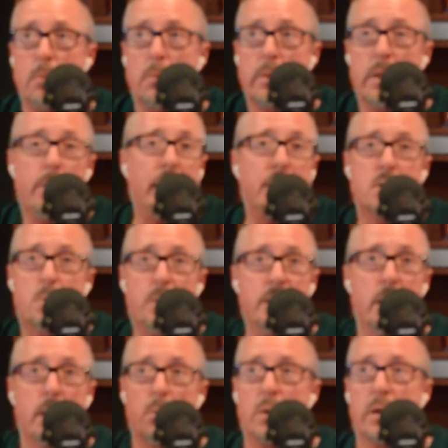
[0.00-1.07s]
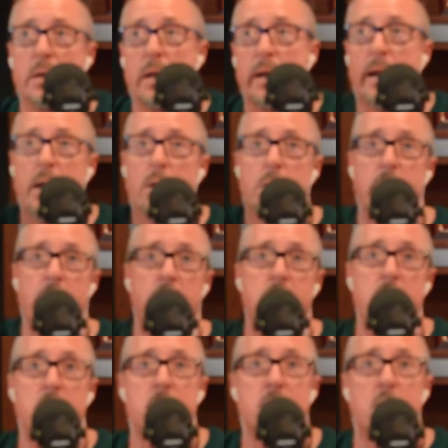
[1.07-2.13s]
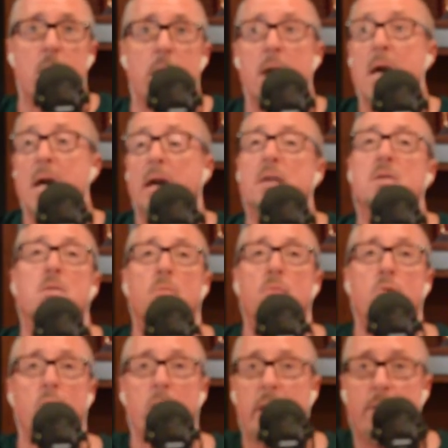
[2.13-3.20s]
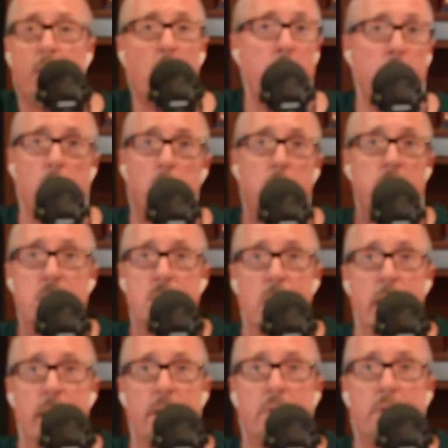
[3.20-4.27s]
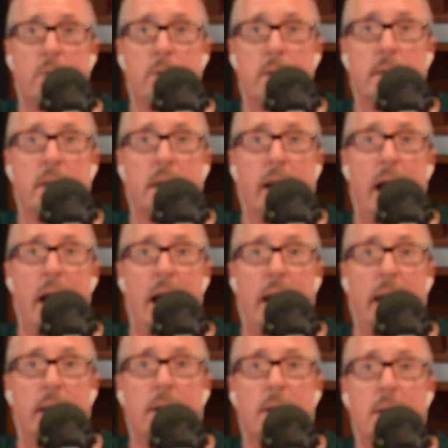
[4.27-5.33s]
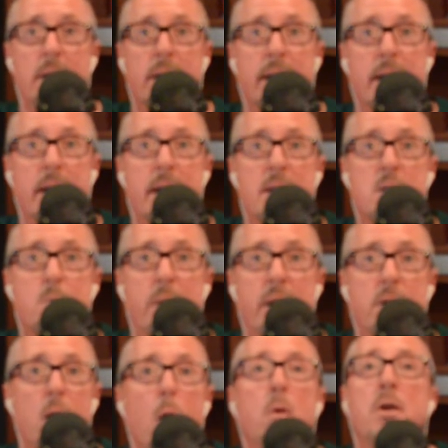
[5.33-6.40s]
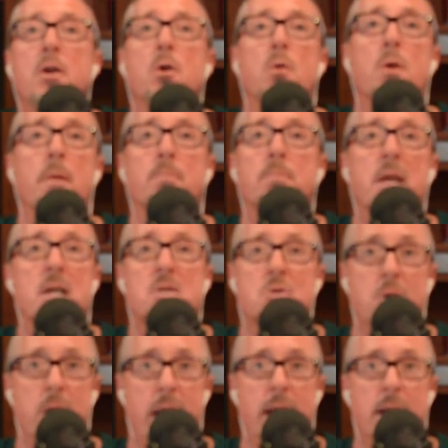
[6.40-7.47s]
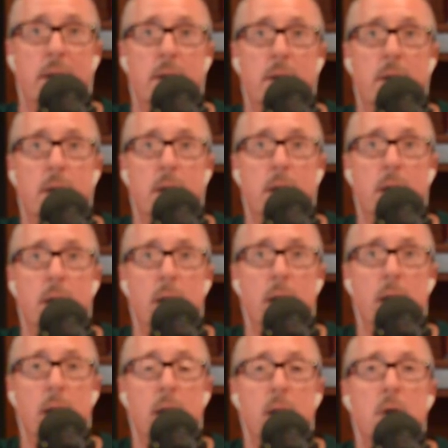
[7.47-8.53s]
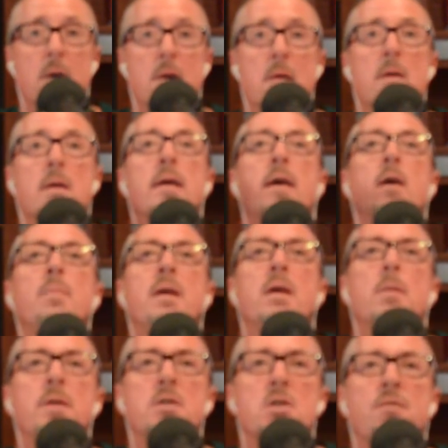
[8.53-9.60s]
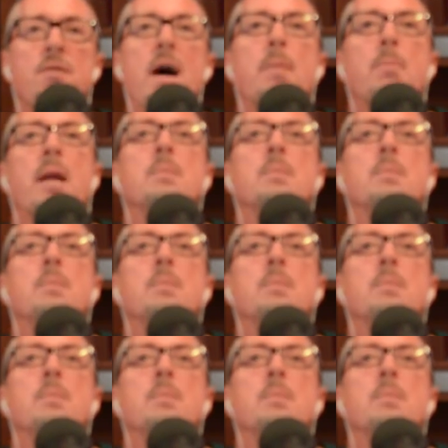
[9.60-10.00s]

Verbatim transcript: He may just be done with it. Like, I don't need this. It's hard because they've already ruined his life. Like, the guy has been, no one knew him yesterday. He'll be, he'll be just fine.